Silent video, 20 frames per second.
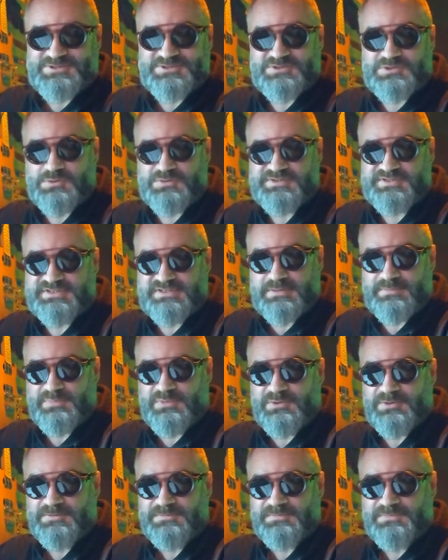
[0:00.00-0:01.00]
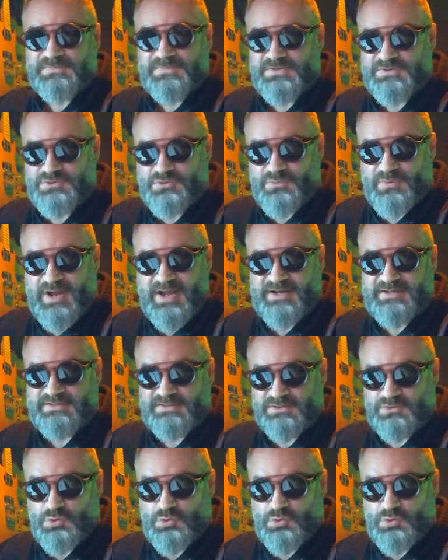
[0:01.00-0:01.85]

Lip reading: It's so simple, direct,